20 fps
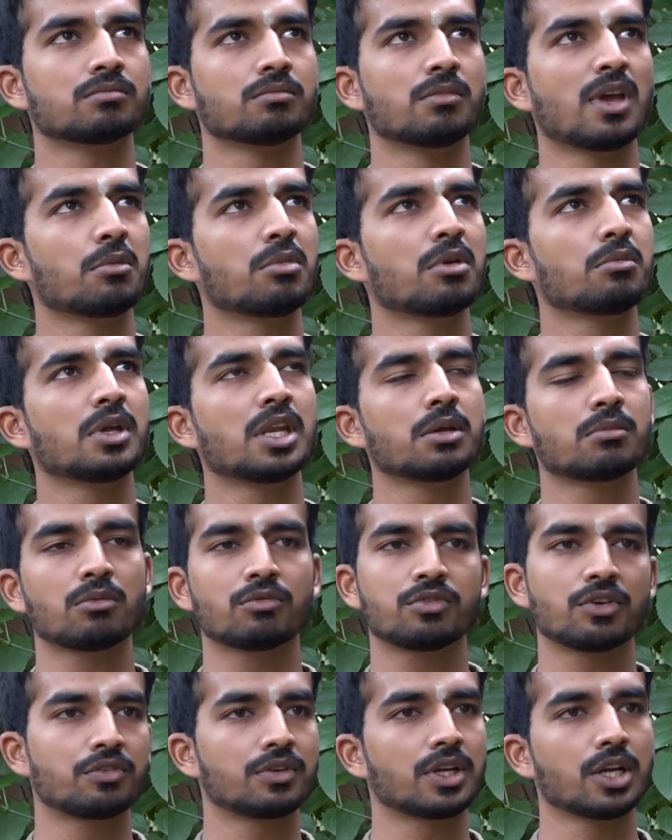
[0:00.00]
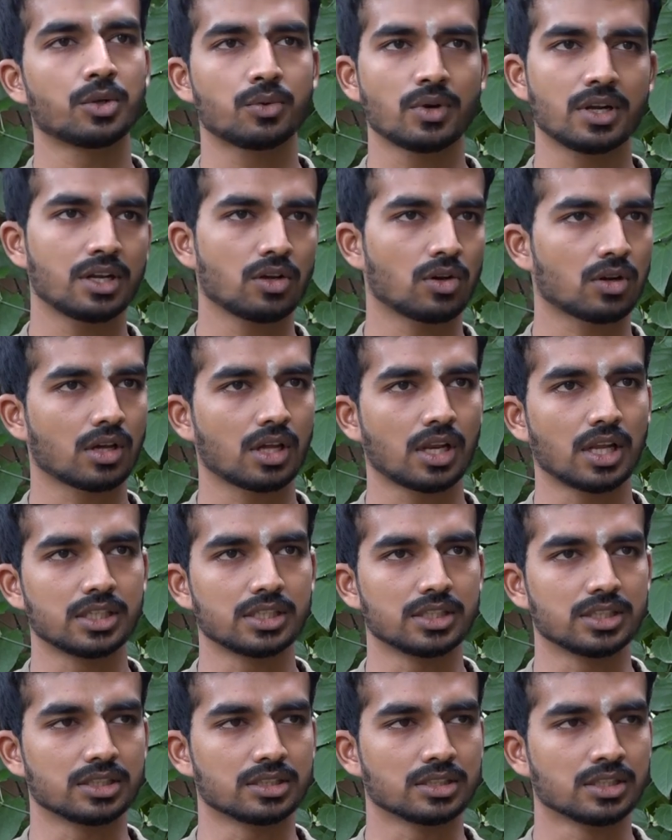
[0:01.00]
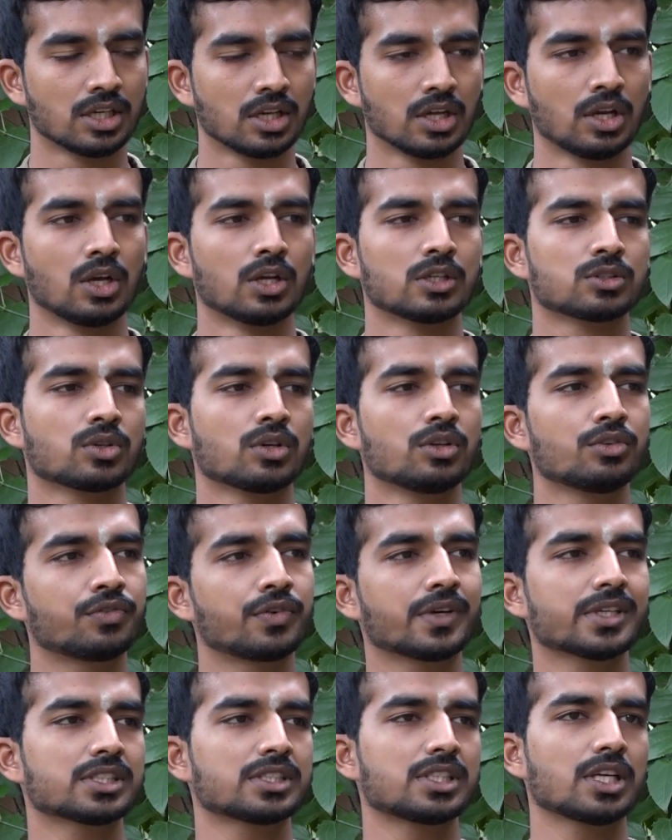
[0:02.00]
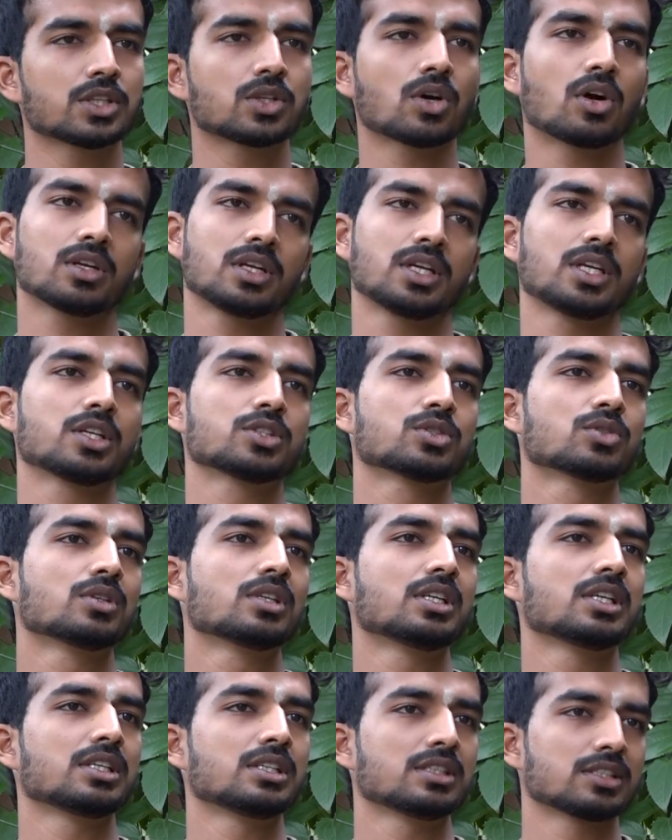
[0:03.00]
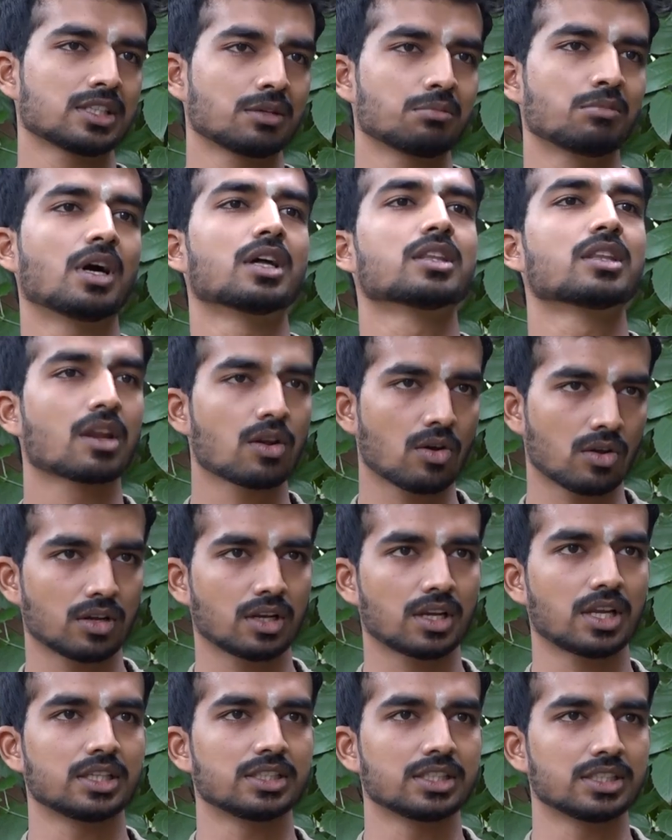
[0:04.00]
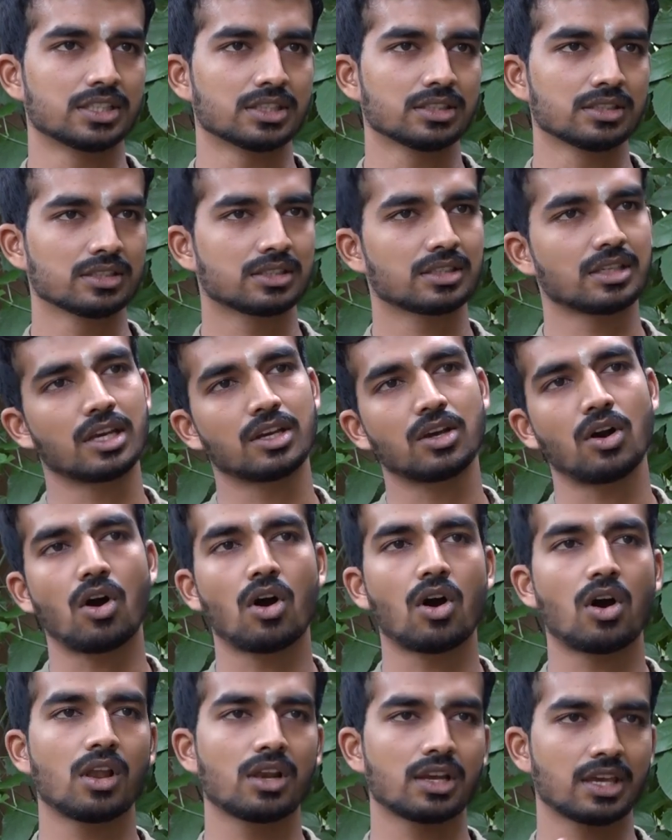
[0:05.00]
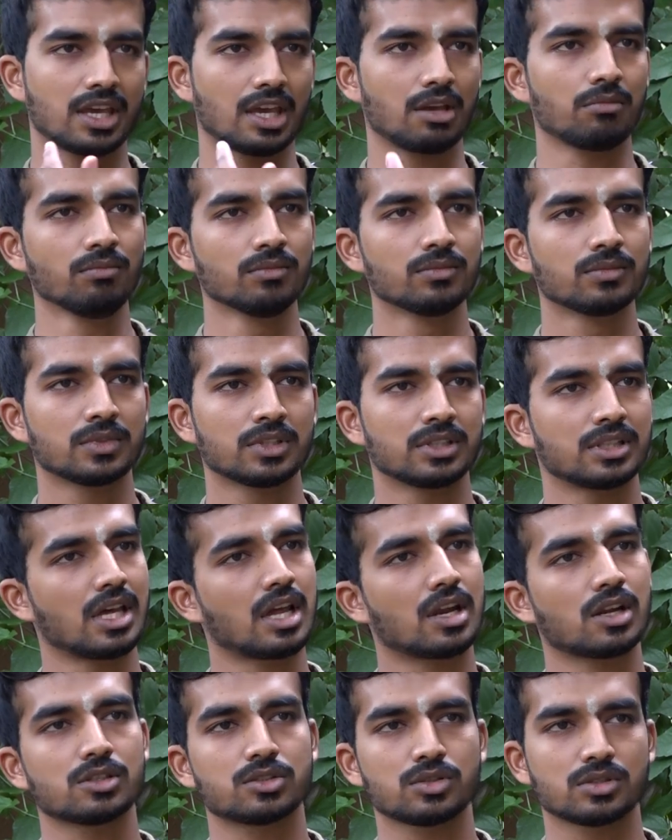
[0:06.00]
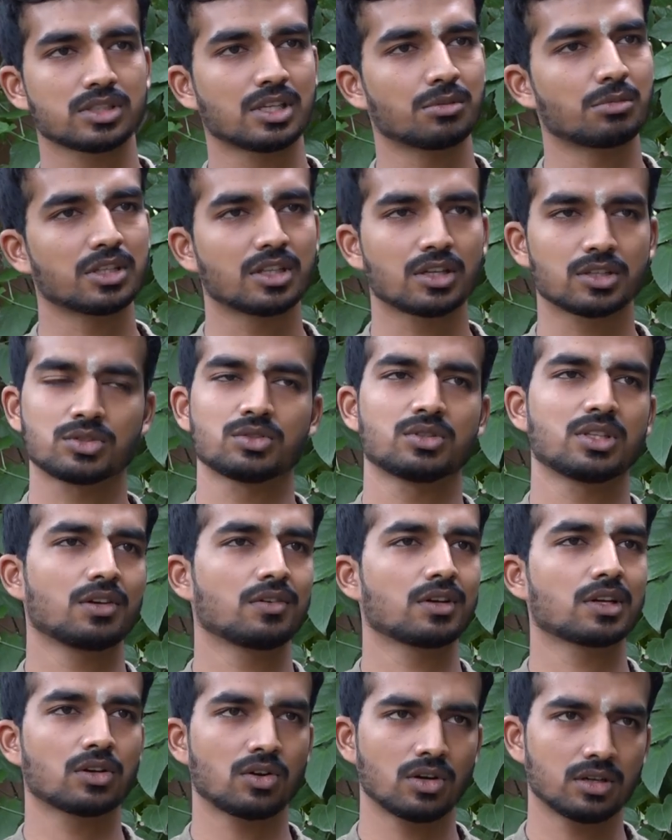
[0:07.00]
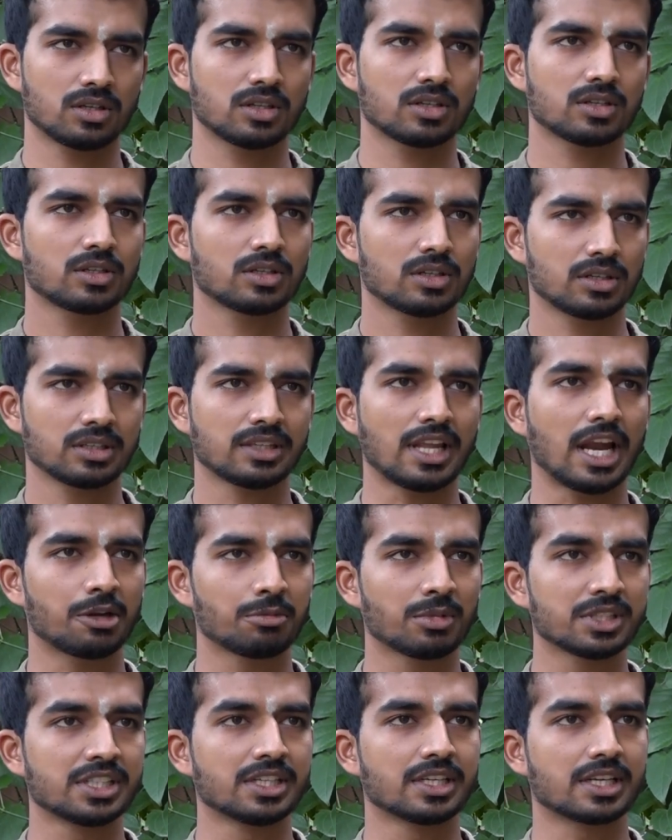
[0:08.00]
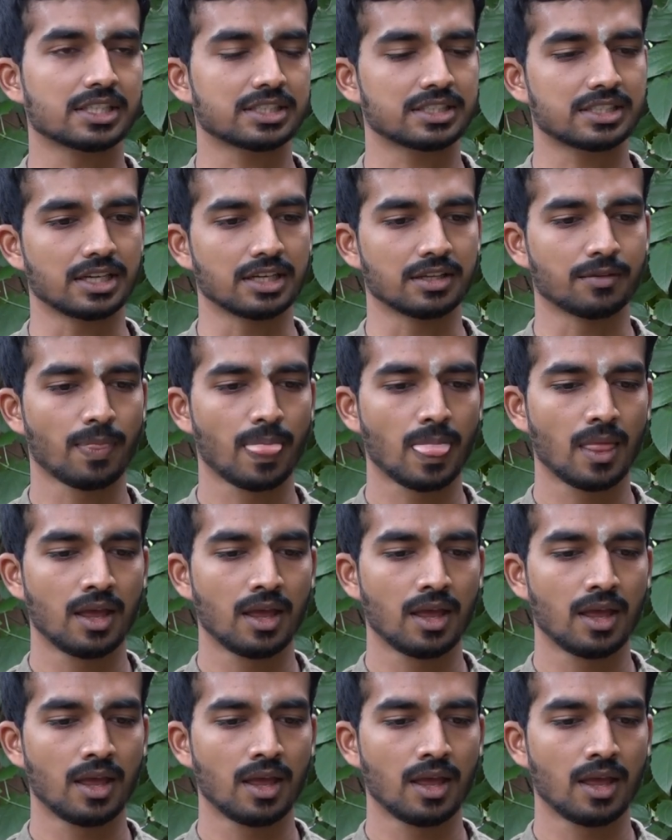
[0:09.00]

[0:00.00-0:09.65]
Maybe minimum 15-20 organizations. So in first they thought it is only some other organization, like All came, they are also some other, so they were not that much interested.